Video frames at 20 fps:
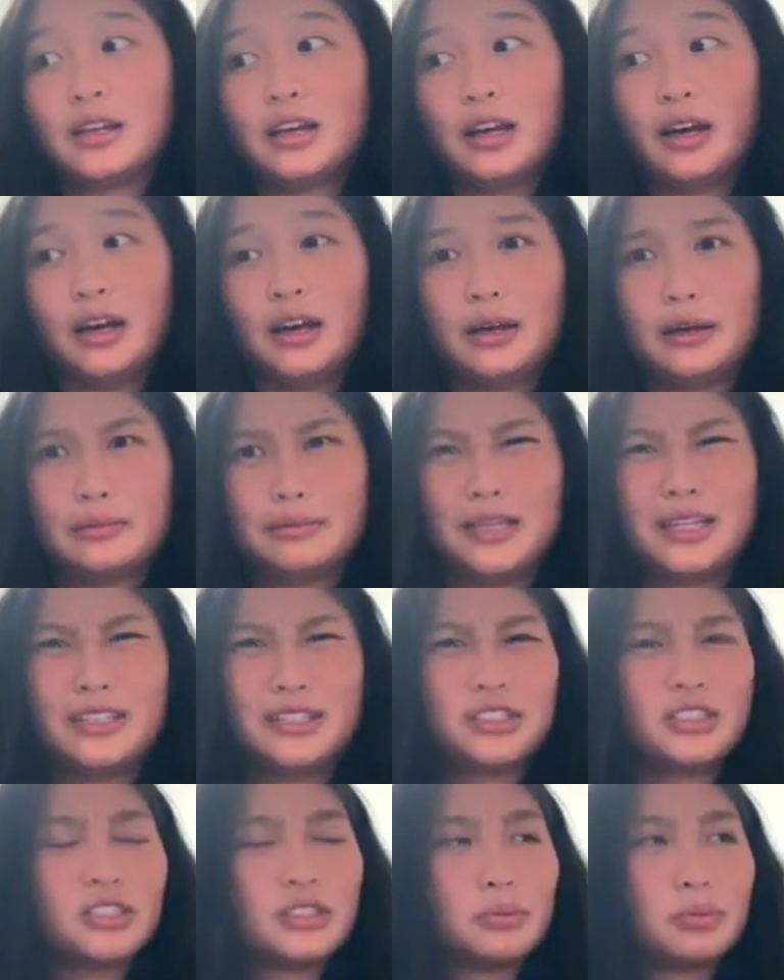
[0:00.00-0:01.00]
and
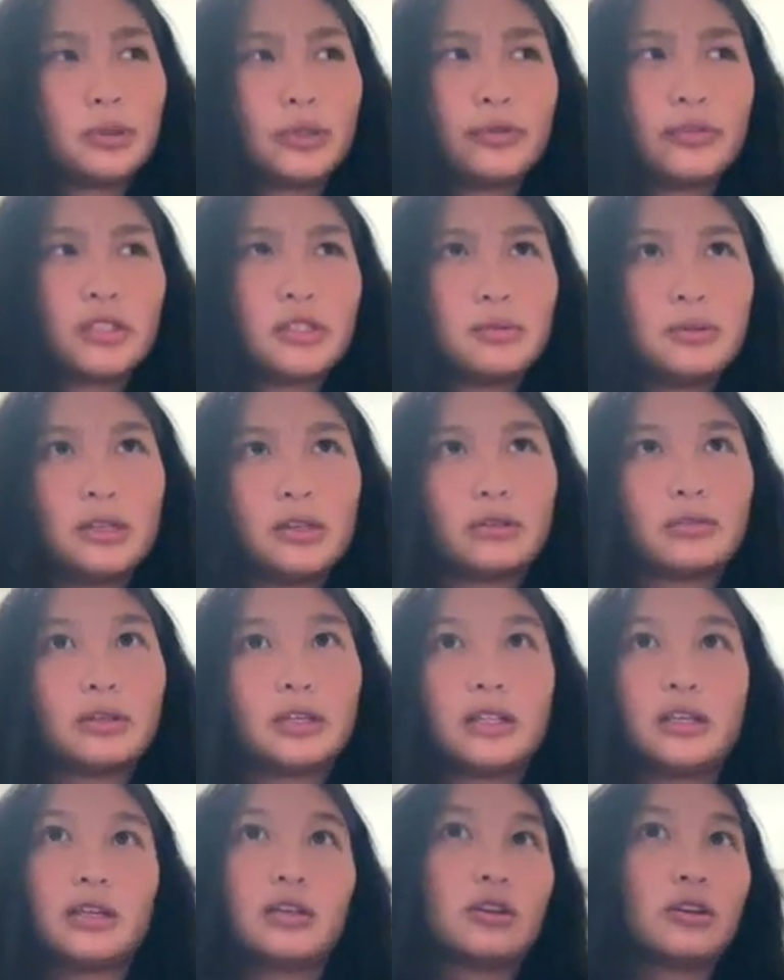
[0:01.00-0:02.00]
it's just proven to be a
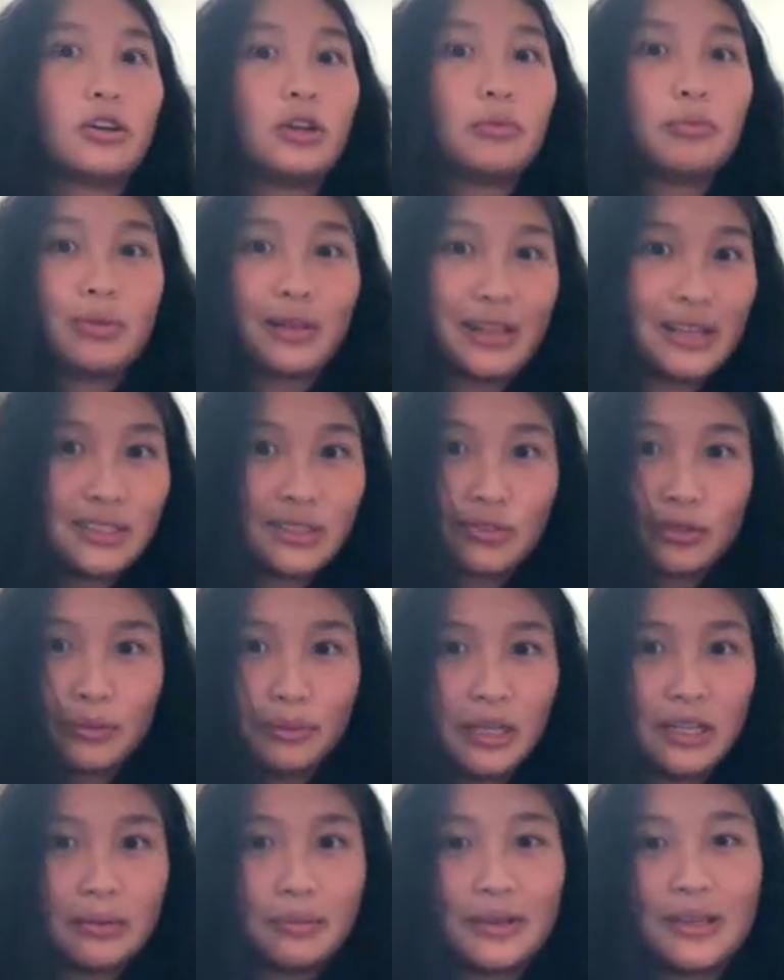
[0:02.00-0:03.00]
really good place for
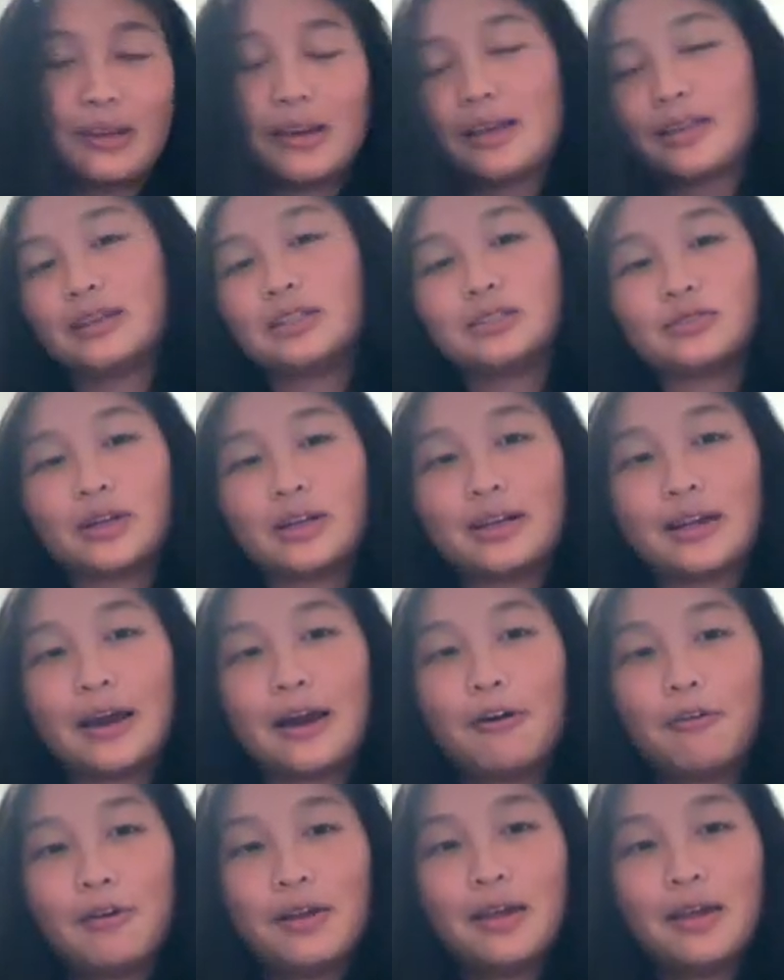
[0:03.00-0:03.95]
me to be, at least right now.